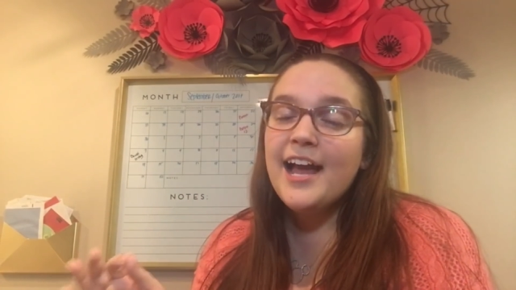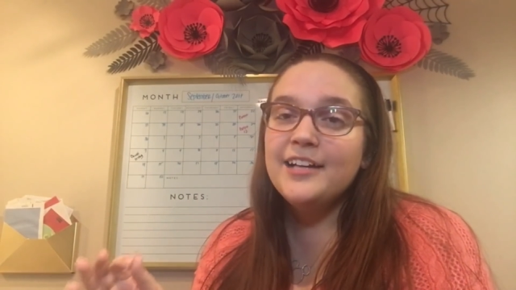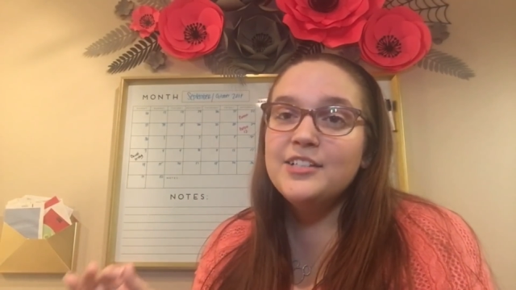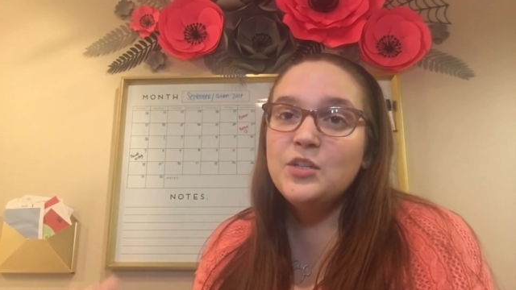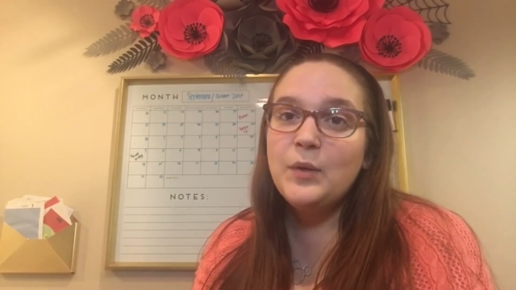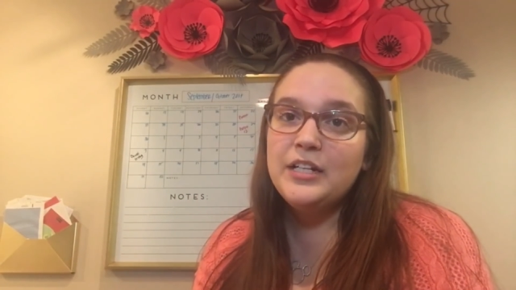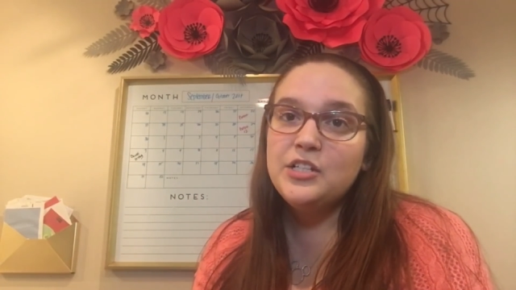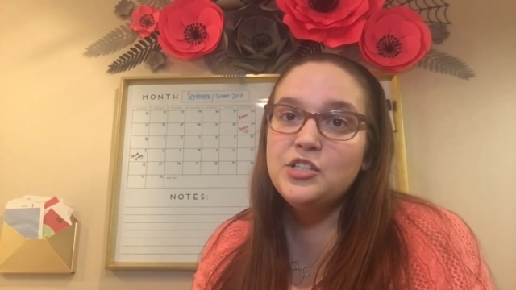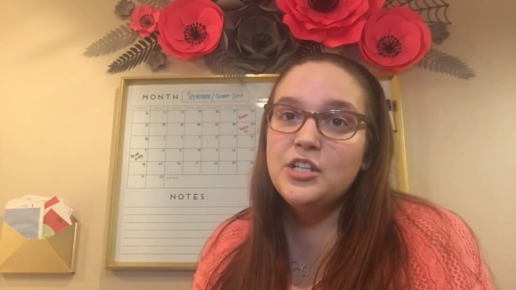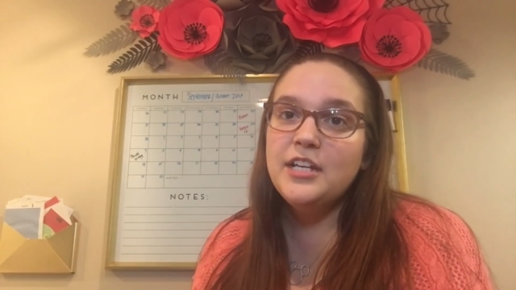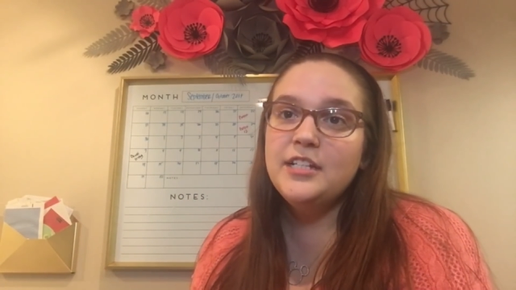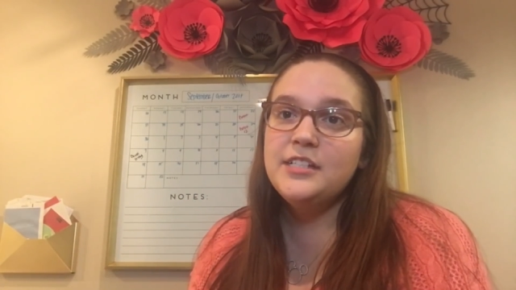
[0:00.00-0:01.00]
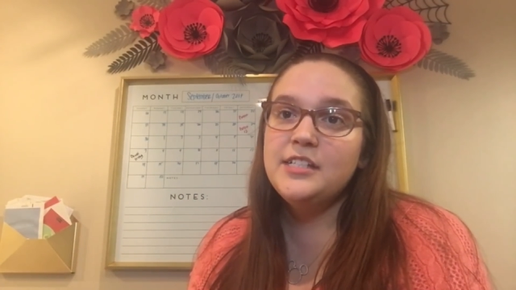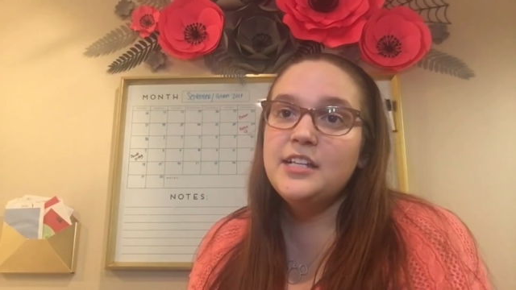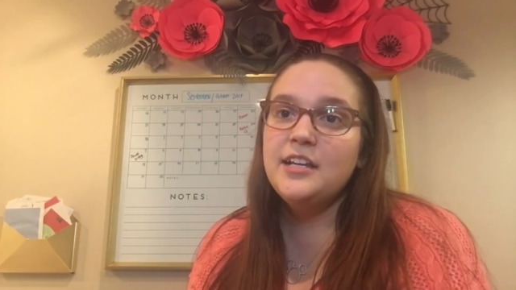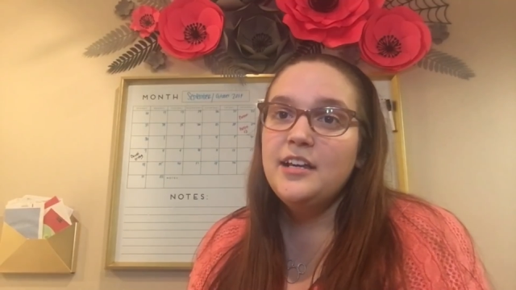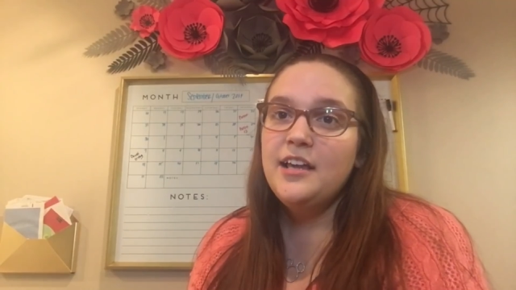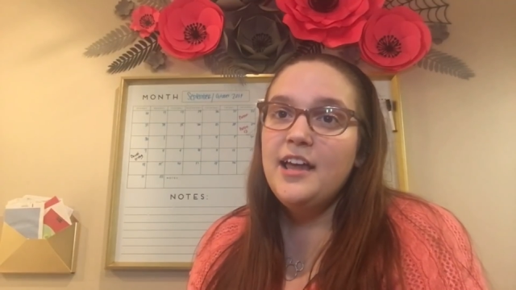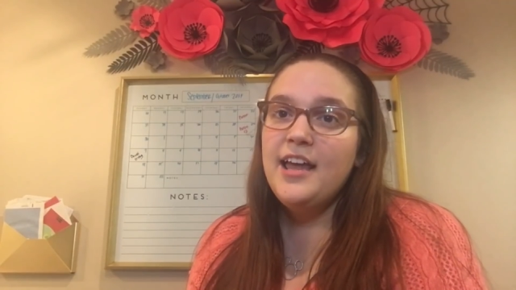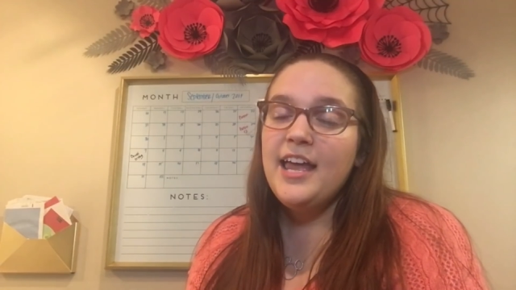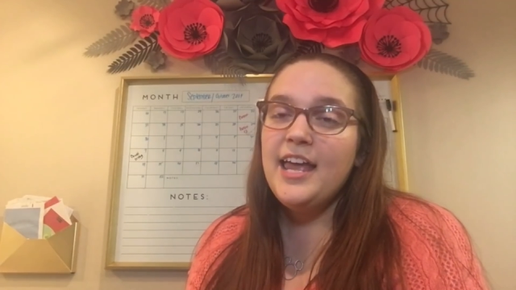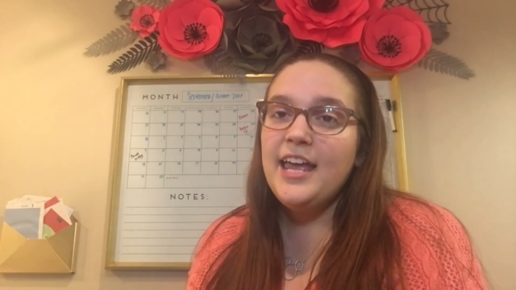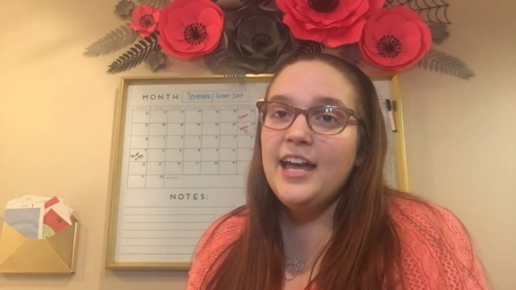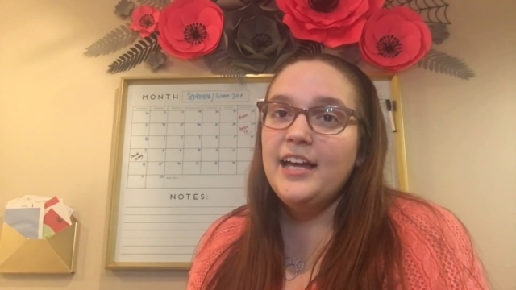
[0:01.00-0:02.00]
ask questions,
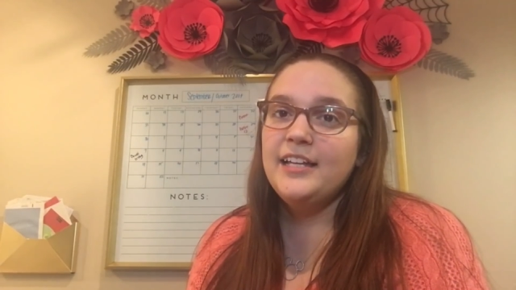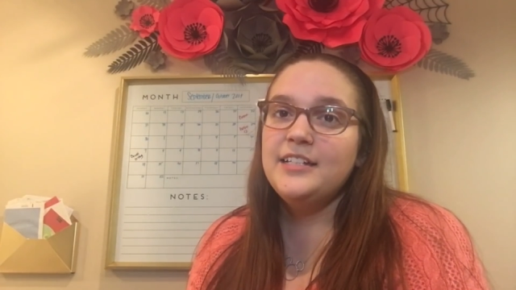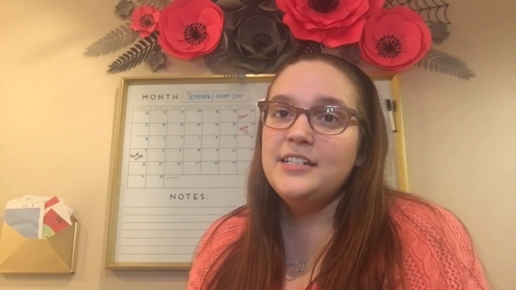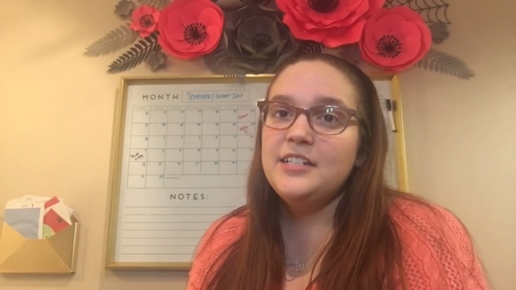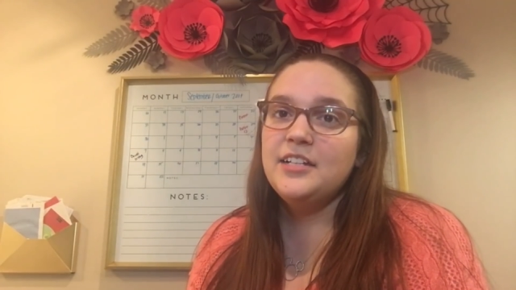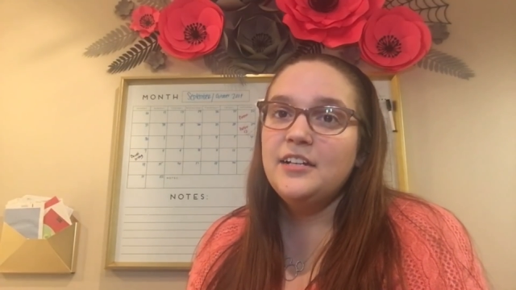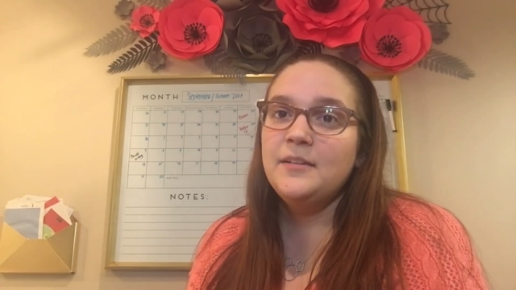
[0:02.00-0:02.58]
and